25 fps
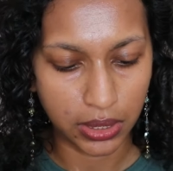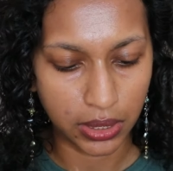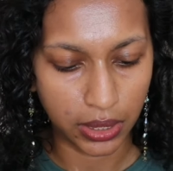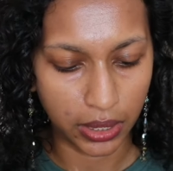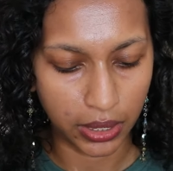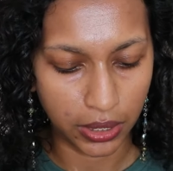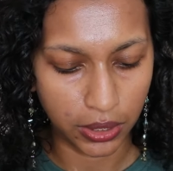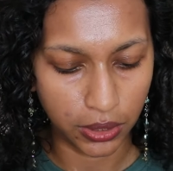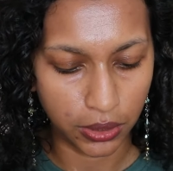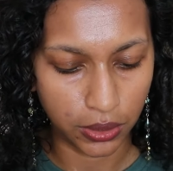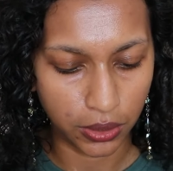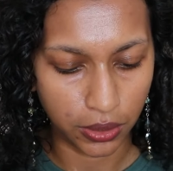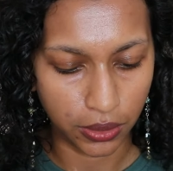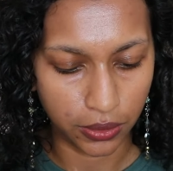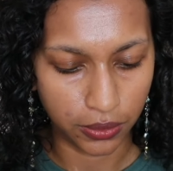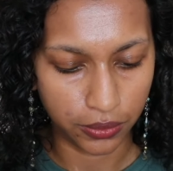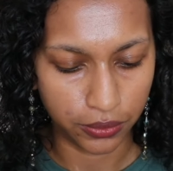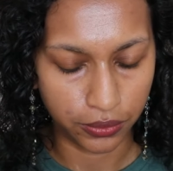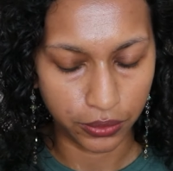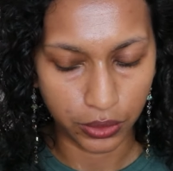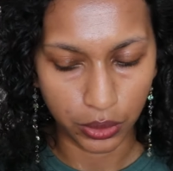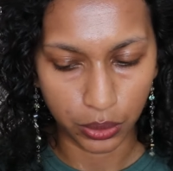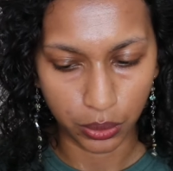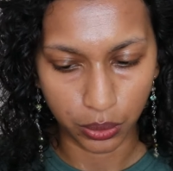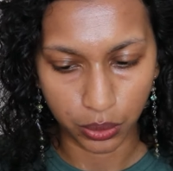kind
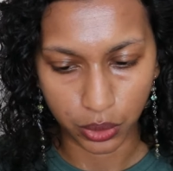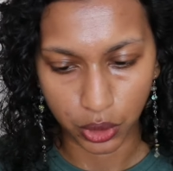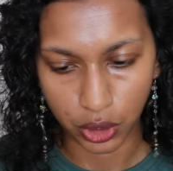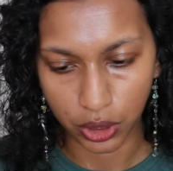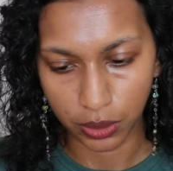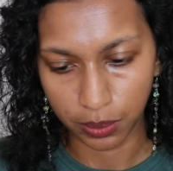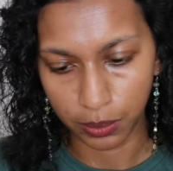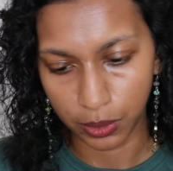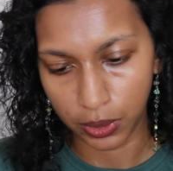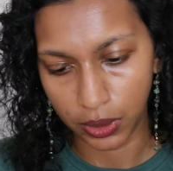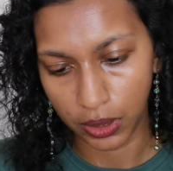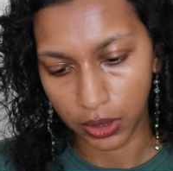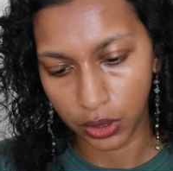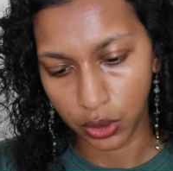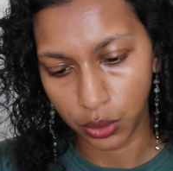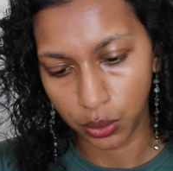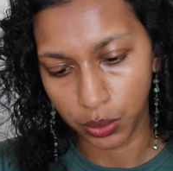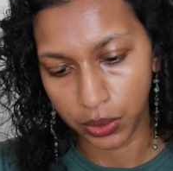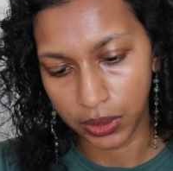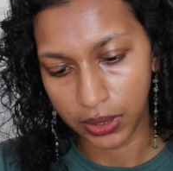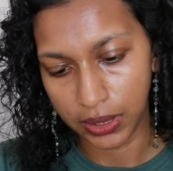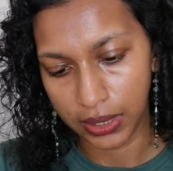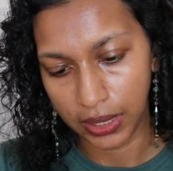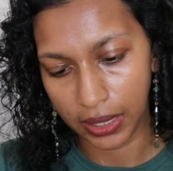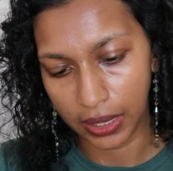of, you know, shimmer that you
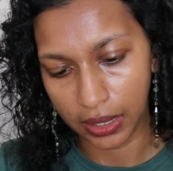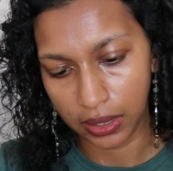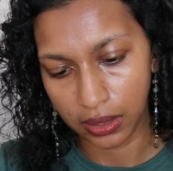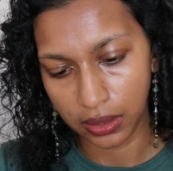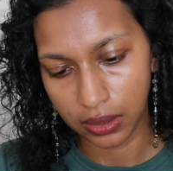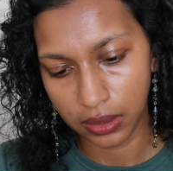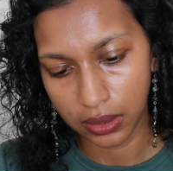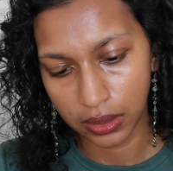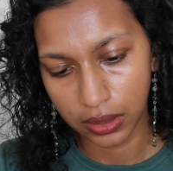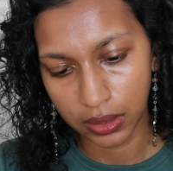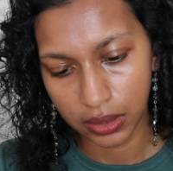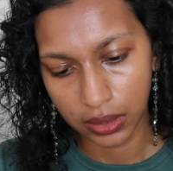would get